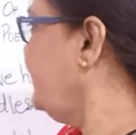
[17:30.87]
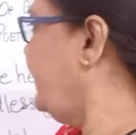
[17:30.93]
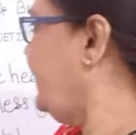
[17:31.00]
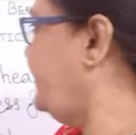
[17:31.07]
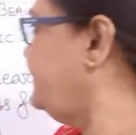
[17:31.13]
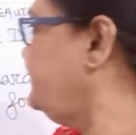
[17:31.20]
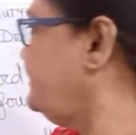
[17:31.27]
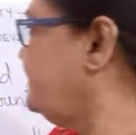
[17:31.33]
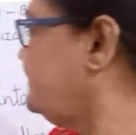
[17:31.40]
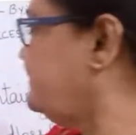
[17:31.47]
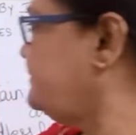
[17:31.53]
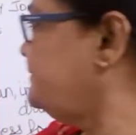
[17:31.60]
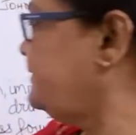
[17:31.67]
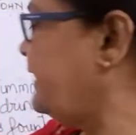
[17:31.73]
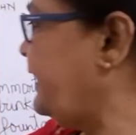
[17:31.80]
and
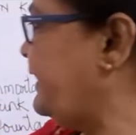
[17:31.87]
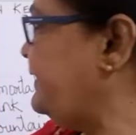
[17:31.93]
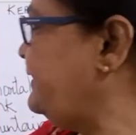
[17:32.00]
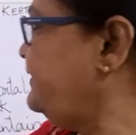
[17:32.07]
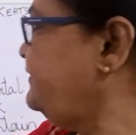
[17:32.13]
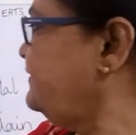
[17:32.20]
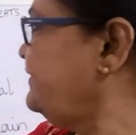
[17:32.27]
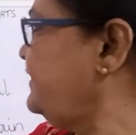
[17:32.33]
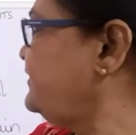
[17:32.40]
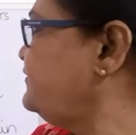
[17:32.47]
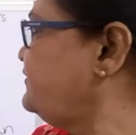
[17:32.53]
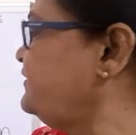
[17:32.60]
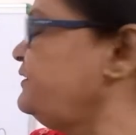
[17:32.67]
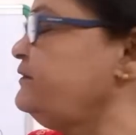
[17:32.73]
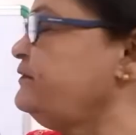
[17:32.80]
uh,
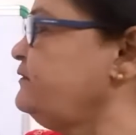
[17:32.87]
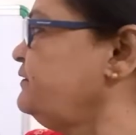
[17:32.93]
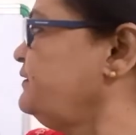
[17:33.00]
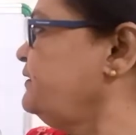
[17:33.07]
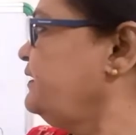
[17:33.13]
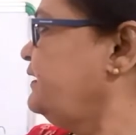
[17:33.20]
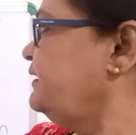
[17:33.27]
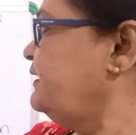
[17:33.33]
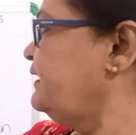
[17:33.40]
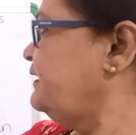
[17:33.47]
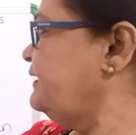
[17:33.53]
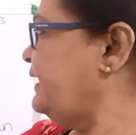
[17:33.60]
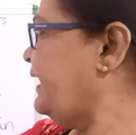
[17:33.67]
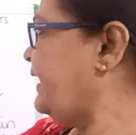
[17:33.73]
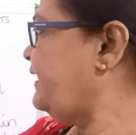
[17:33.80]
alliteration
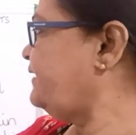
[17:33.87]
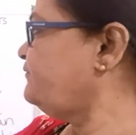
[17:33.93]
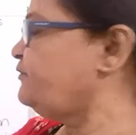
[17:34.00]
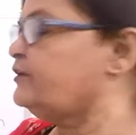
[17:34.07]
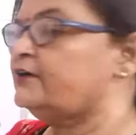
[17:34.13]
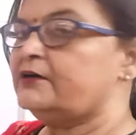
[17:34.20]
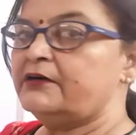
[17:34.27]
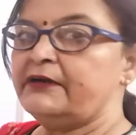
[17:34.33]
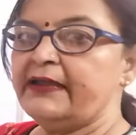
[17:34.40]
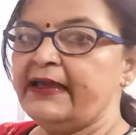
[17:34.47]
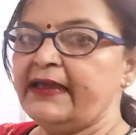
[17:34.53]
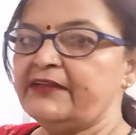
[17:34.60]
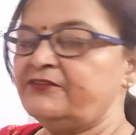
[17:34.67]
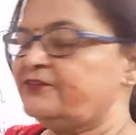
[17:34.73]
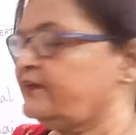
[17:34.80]
have heard
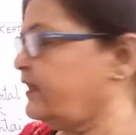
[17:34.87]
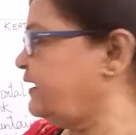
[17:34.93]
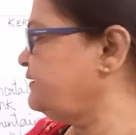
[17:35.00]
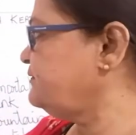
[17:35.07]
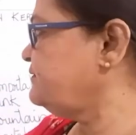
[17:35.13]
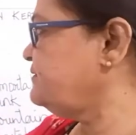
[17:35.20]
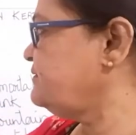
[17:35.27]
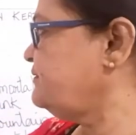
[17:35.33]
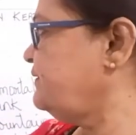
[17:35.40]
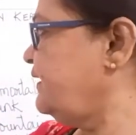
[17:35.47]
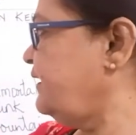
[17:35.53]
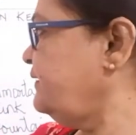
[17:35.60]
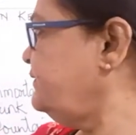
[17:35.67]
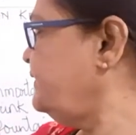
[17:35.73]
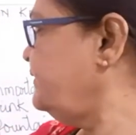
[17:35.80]
h h is
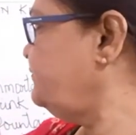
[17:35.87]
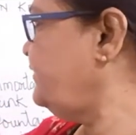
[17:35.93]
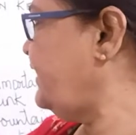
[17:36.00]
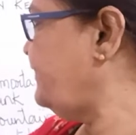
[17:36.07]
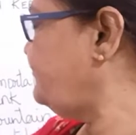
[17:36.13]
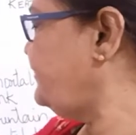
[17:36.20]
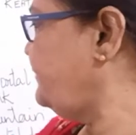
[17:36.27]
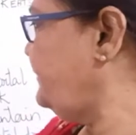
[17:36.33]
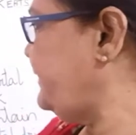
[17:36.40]
there then we have the